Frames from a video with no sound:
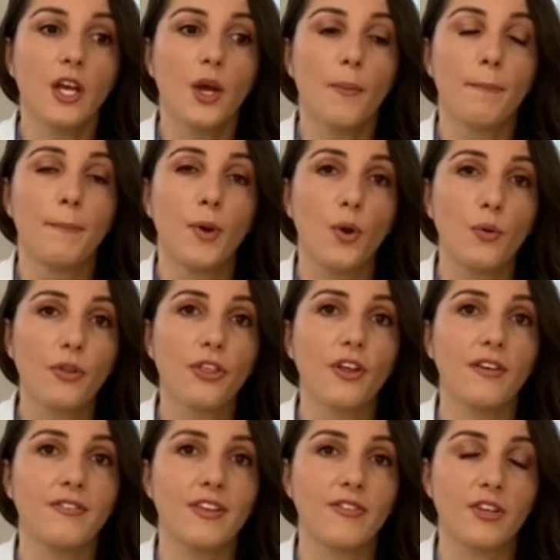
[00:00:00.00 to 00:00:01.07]
Both
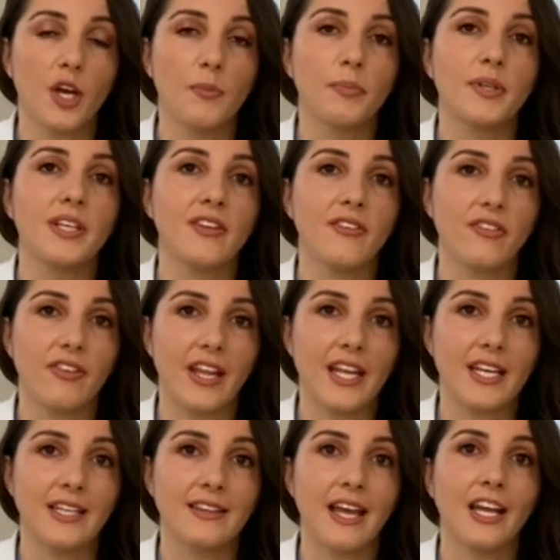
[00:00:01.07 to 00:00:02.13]
of these companies
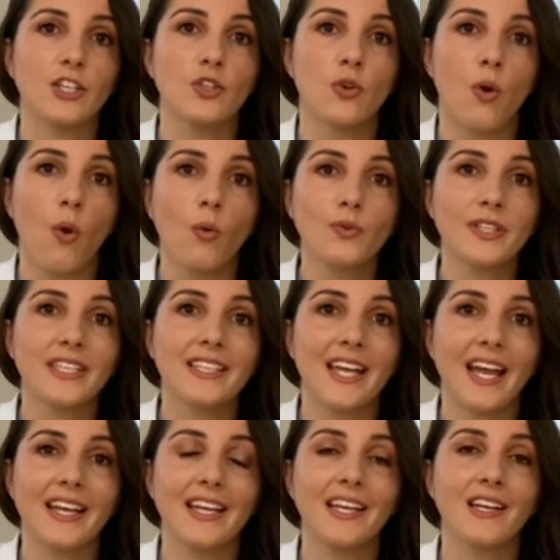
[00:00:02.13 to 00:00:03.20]
stated that you're only
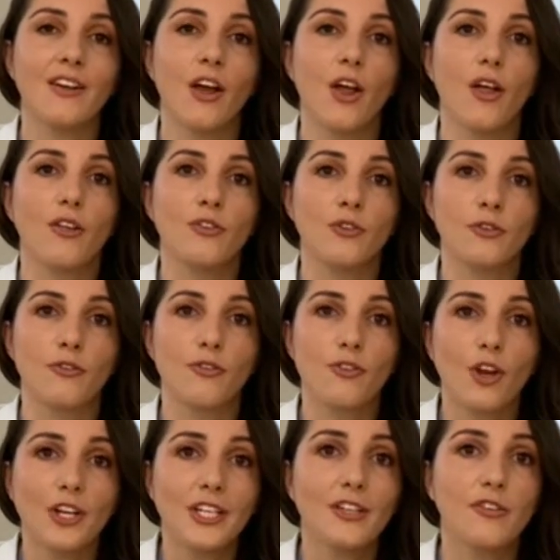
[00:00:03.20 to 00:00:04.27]
getting, you're
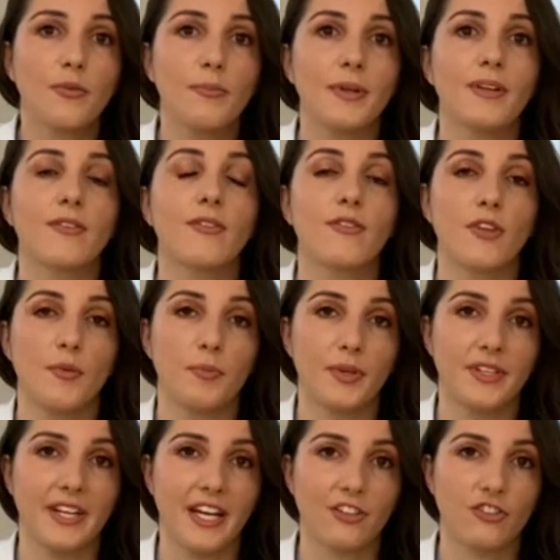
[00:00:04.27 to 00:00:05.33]
starting to build some
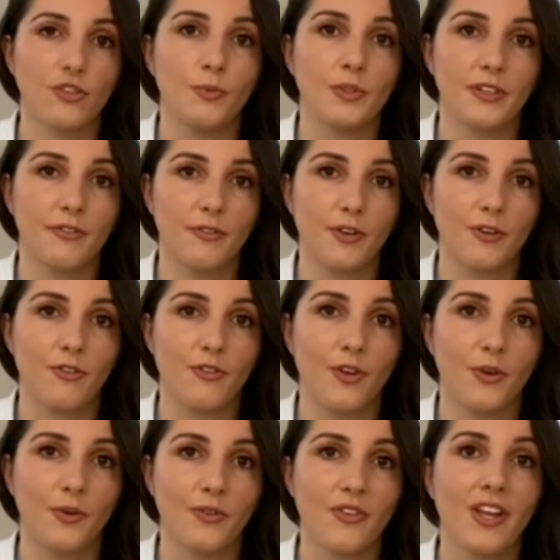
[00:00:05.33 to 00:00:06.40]
protection with the first
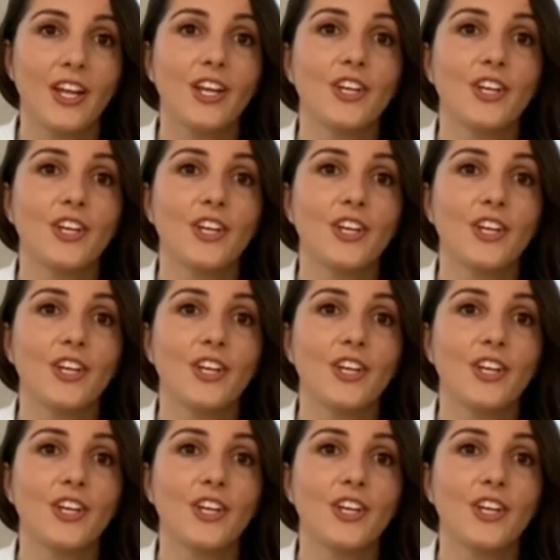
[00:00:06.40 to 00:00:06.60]
dose.